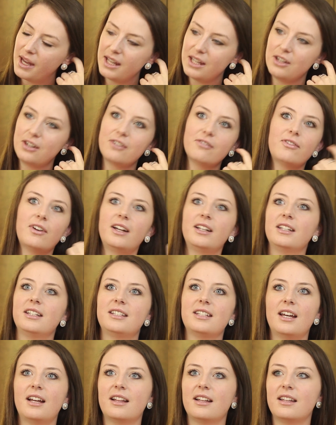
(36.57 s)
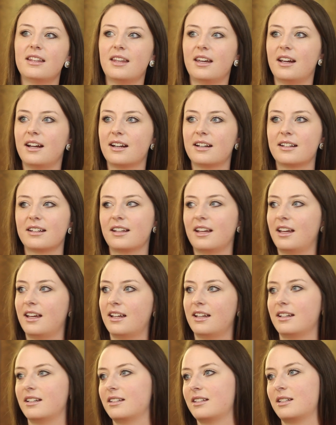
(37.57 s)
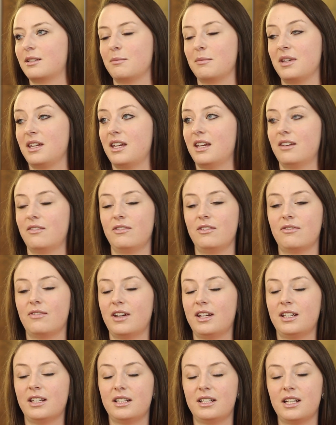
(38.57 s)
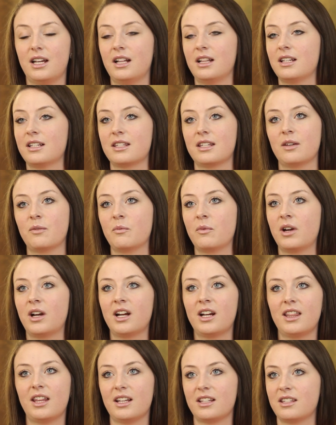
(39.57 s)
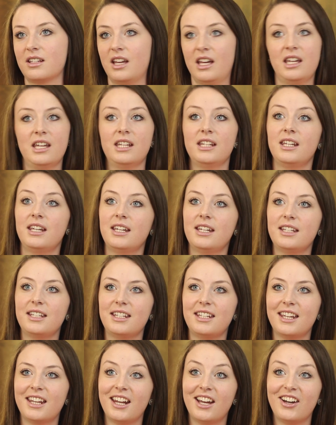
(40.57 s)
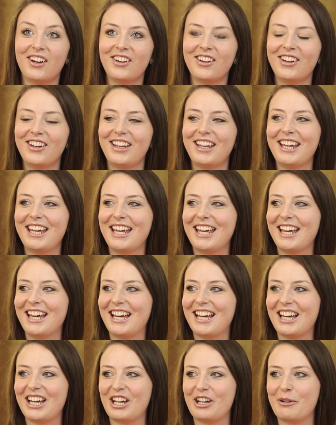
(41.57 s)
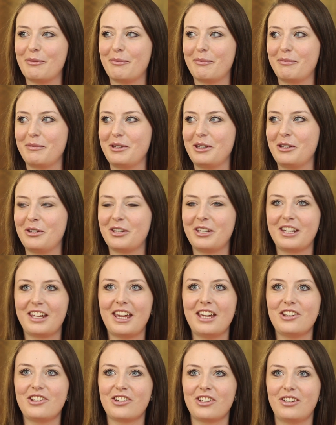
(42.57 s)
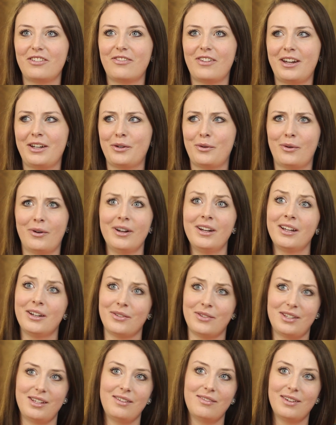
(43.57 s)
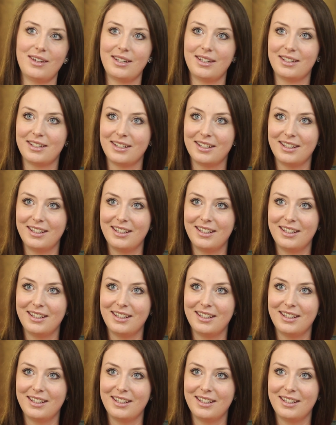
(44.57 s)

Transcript: you can find Nutella there, and to me, if you find Nutella somewhere, that's all you need, you know? You can occasionally find Oreos even.